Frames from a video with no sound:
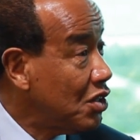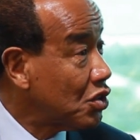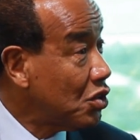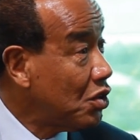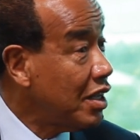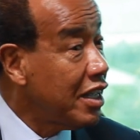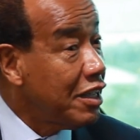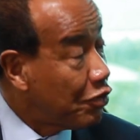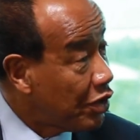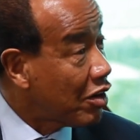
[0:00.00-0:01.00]
So
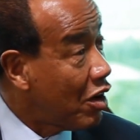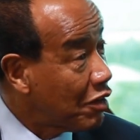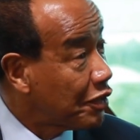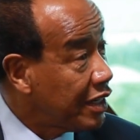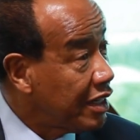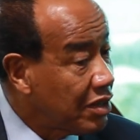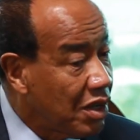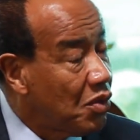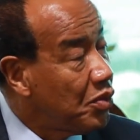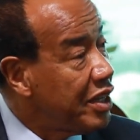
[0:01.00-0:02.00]
if we're confident,
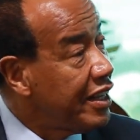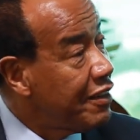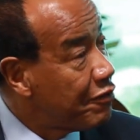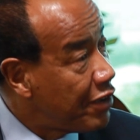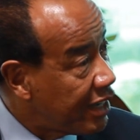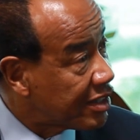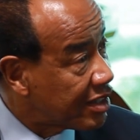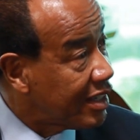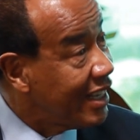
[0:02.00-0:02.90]
we invest